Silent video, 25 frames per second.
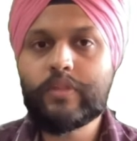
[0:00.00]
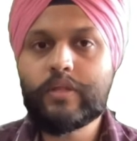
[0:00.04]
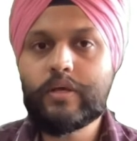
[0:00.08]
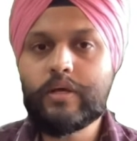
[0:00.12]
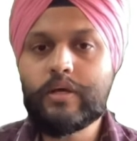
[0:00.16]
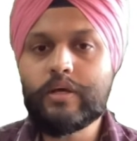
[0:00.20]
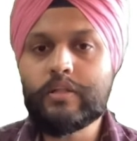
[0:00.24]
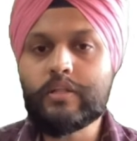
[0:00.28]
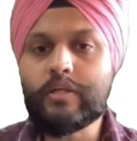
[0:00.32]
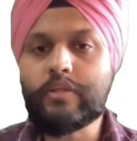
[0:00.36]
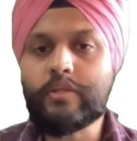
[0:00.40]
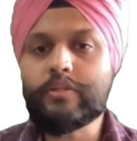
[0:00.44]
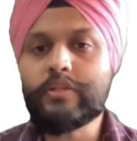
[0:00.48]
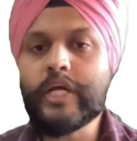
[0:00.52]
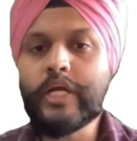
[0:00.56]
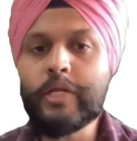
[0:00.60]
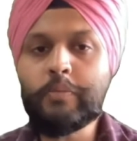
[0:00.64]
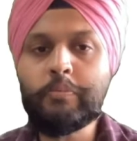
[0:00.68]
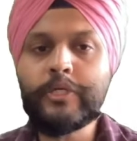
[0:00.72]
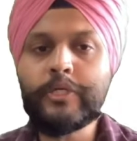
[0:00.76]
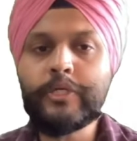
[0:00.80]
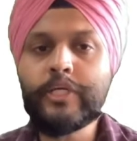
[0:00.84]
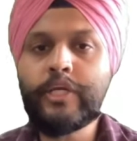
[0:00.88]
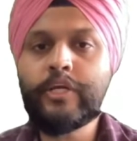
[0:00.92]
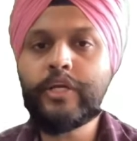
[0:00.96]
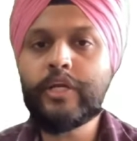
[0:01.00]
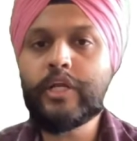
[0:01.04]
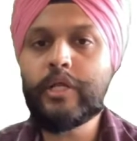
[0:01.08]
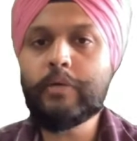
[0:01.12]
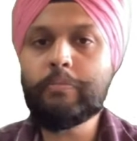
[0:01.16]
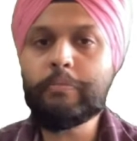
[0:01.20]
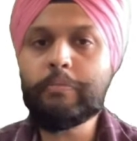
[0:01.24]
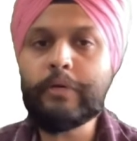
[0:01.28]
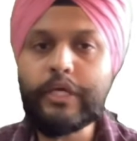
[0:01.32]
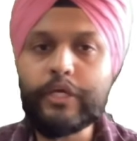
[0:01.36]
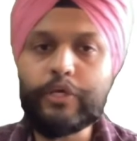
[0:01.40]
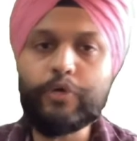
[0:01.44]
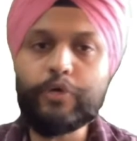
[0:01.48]
the state machinery
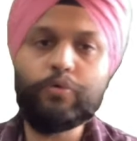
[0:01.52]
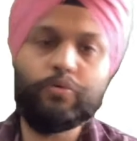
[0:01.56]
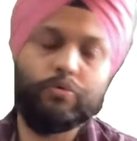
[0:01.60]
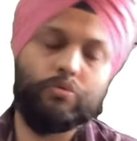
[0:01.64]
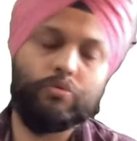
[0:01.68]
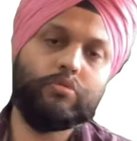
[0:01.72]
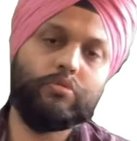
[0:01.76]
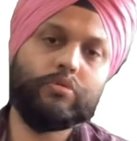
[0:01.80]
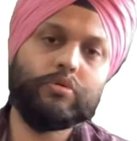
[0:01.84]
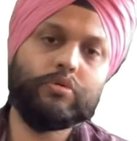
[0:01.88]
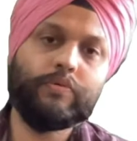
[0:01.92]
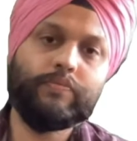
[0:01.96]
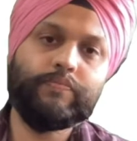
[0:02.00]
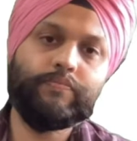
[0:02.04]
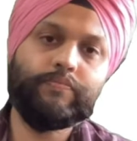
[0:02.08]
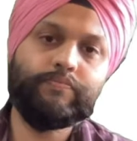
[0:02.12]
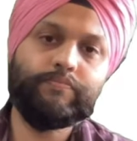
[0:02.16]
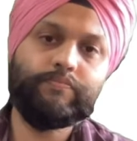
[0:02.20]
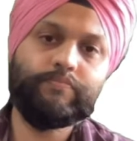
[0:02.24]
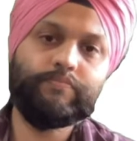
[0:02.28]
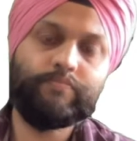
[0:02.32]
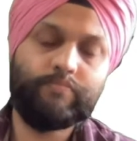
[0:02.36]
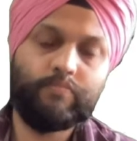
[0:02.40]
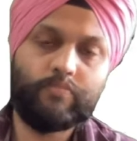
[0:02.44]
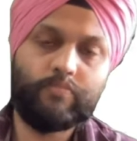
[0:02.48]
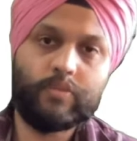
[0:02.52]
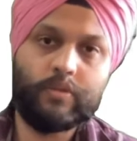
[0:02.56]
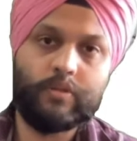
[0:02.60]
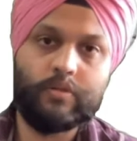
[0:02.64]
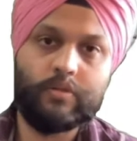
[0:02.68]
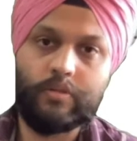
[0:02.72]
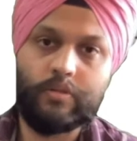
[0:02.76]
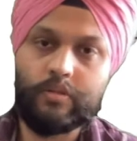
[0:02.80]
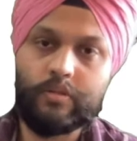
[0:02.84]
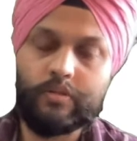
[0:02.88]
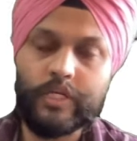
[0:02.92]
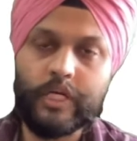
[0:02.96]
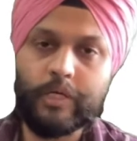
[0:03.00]
being used,
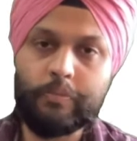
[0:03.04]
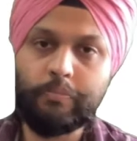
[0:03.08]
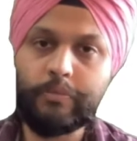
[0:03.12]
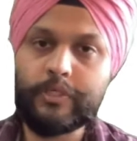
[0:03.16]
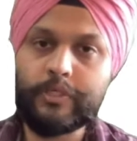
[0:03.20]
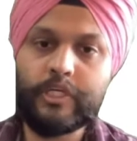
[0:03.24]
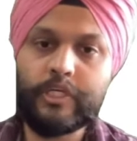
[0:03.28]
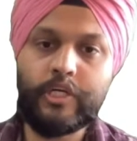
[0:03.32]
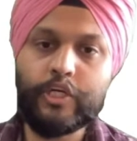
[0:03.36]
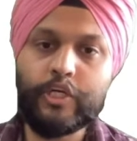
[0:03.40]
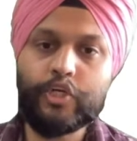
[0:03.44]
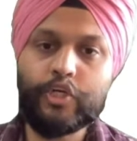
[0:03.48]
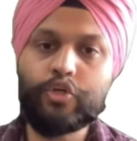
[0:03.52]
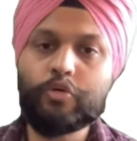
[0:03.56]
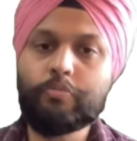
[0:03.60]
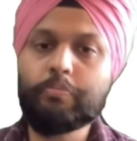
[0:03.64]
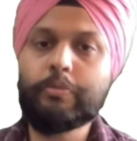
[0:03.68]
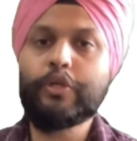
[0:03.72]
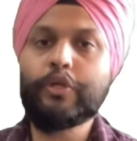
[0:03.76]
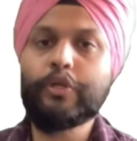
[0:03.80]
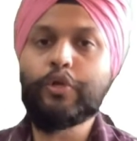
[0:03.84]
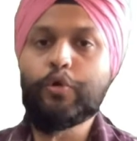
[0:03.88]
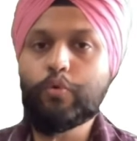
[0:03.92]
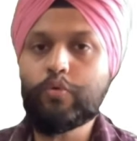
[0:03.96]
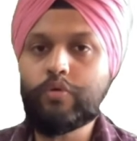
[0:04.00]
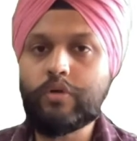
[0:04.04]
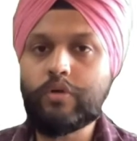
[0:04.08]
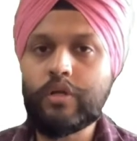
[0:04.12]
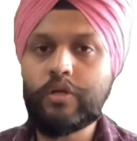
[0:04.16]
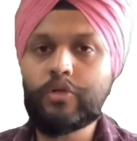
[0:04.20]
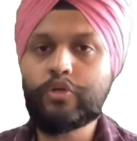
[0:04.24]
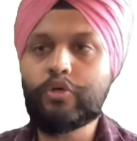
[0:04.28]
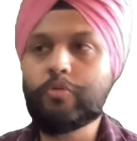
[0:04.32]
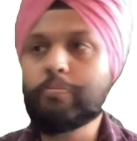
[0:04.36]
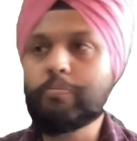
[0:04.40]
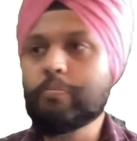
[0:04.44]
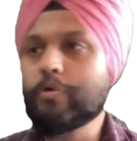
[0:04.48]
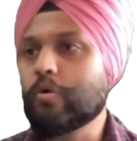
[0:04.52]
the state machinery should be neutral,
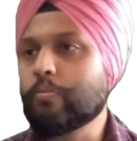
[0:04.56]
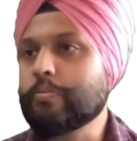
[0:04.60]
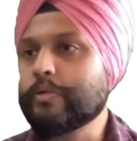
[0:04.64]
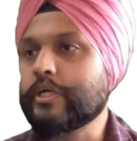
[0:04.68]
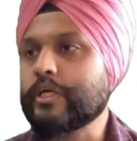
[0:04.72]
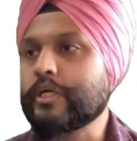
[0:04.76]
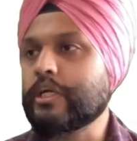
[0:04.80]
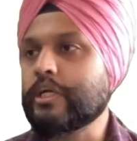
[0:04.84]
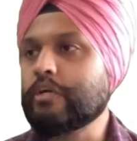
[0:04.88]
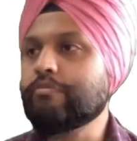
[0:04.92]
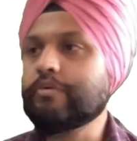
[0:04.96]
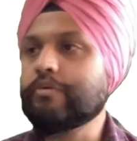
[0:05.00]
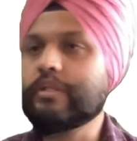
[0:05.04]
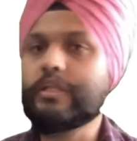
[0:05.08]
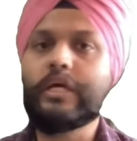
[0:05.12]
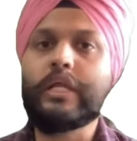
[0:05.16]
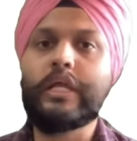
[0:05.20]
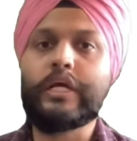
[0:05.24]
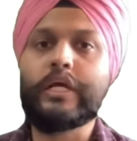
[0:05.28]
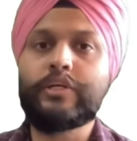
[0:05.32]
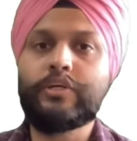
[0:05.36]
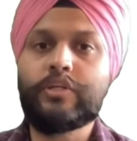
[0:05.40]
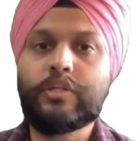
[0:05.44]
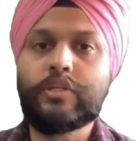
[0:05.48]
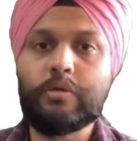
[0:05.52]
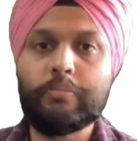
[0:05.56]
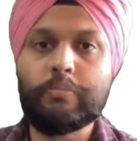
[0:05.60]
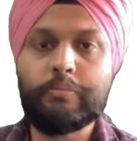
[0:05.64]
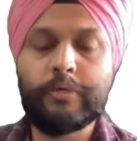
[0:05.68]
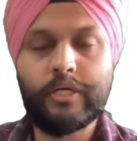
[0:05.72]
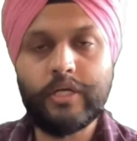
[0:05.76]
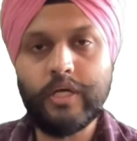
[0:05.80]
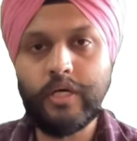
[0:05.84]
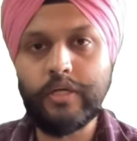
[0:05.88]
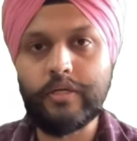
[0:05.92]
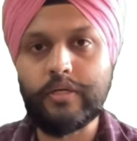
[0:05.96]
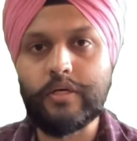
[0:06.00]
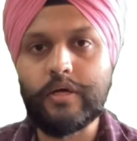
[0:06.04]
should be objective when the elections are being
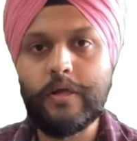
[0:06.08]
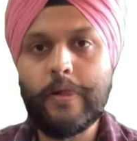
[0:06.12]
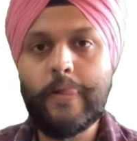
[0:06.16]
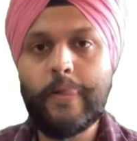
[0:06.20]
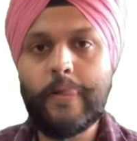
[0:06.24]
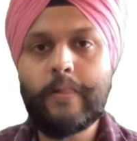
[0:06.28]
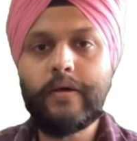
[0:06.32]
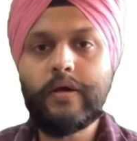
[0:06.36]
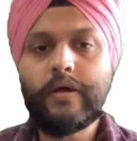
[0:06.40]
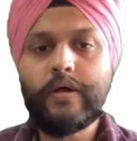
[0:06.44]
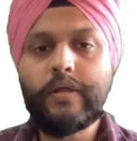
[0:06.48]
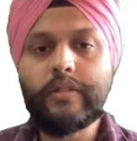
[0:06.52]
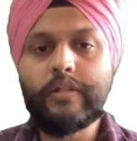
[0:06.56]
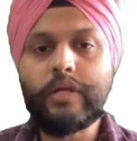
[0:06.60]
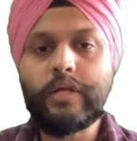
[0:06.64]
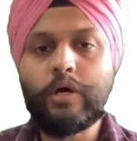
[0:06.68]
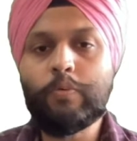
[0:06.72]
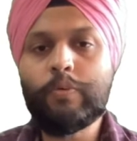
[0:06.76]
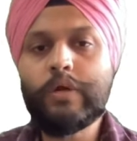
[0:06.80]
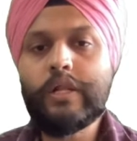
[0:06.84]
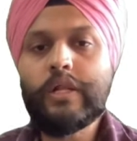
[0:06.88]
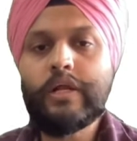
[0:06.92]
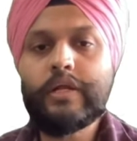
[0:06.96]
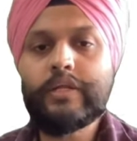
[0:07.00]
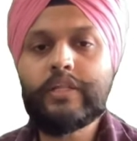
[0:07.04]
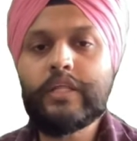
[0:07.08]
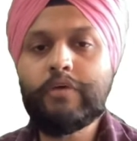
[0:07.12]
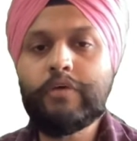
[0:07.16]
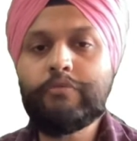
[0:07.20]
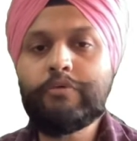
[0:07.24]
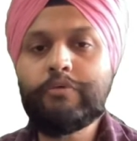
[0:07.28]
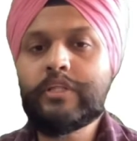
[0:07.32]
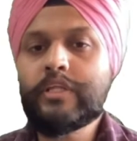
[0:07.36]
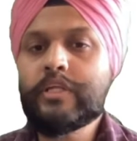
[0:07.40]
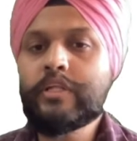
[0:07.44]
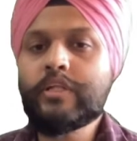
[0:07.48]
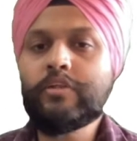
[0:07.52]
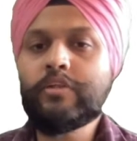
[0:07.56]
done. Now, well, let's say we
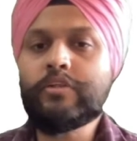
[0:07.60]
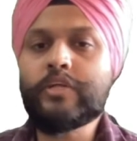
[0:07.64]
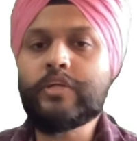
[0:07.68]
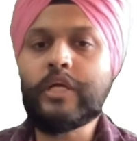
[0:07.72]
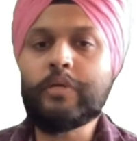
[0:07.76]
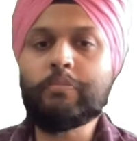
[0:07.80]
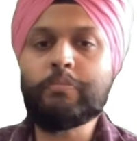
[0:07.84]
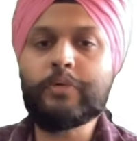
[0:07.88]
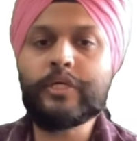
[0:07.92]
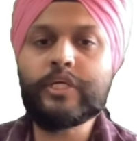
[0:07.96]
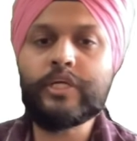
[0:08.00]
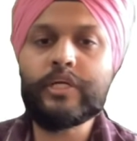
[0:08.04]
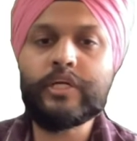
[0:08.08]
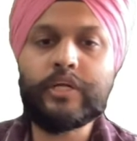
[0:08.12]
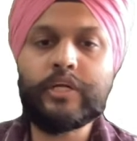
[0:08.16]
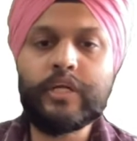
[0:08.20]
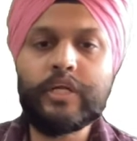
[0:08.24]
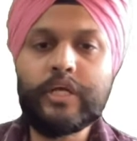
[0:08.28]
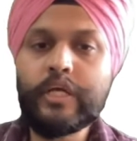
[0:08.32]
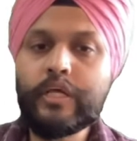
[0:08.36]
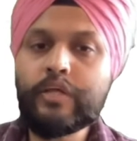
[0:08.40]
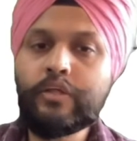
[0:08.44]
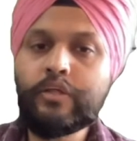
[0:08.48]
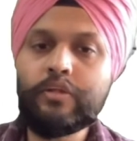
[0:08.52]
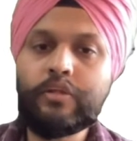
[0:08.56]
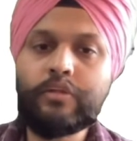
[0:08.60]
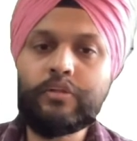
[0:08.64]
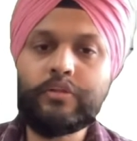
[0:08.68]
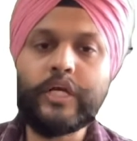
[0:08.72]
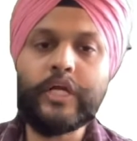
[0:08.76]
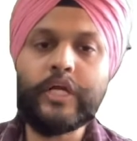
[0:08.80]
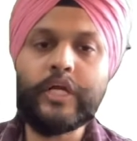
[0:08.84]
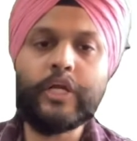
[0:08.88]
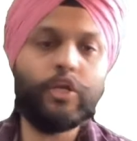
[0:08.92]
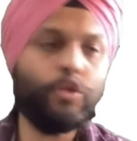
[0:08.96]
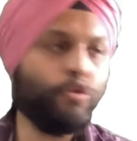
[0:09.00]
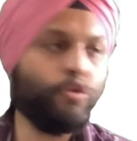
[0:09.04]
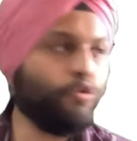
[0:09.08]
say the state machinery,
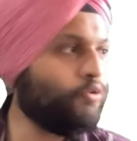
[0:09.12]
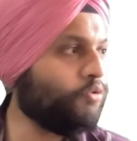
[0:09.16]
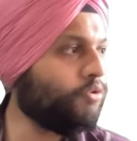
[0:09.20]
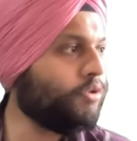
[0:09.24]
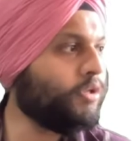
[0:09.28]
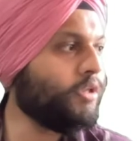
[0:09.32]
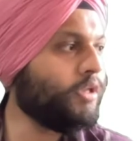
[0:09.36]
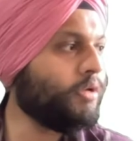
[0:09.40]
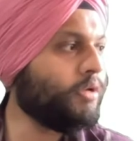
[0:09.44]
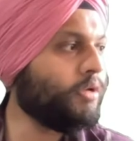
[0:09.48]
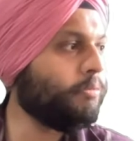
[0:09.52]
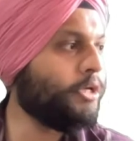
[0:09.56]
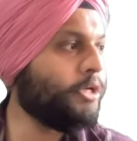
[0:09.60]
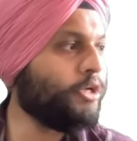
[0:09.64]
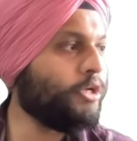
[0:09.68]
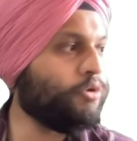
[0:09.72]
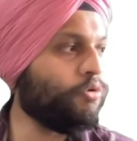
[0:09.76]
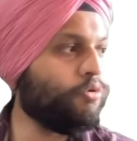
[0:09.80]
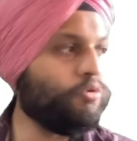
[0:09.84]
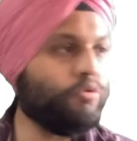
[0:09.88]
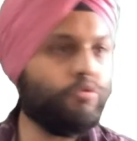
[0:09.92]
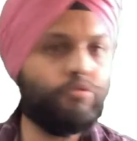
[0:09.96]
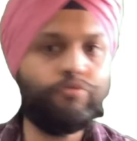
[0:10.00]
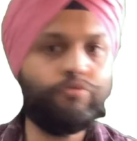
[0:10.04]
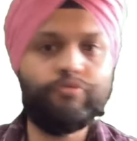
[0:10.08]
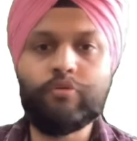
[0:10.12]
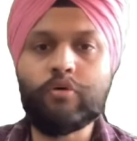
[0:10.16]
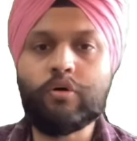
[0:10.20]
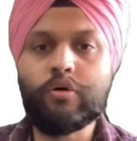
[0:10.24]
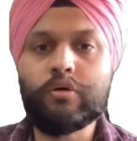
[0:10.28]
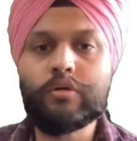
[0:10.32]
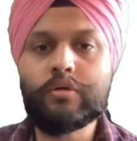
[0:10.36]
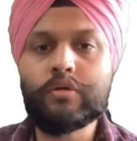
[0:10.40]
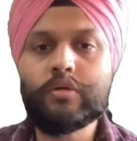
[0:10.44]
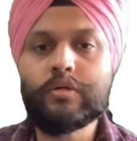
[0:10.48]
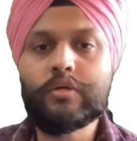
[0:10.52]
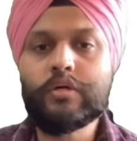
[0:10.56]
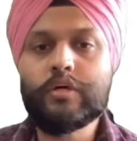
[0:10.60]
state resources are being used
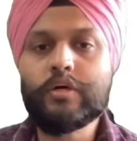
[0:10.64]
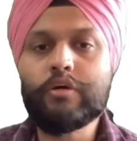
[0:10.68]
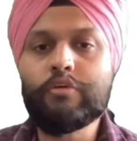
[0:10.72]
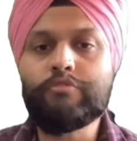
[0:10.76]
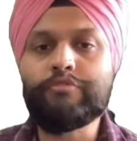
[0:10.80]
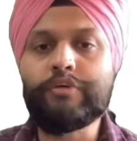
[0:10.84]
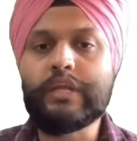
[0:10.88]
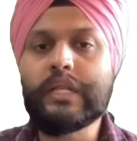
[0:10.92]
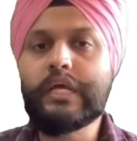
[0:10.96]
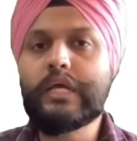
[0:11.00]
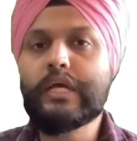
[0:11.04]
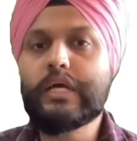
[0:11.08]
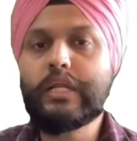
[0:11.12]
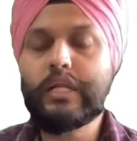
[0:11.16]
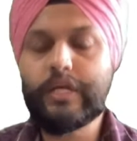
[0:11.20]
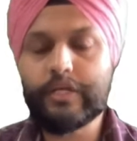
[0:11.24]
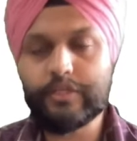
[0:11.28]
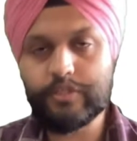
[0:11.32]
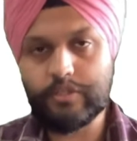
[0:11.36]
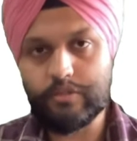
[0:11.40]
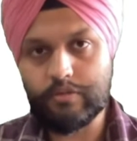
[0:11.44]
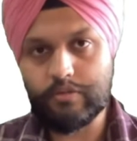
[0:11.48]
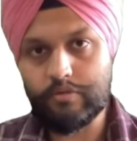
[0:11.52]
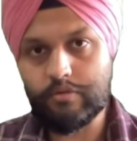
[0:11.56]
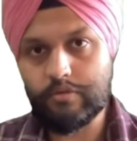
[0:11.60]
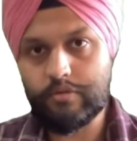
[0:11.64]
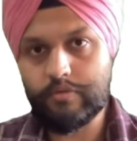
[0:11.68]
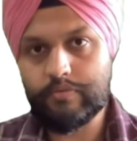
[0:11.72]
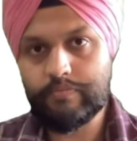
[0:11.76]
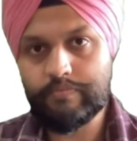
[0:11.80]
for winning elections.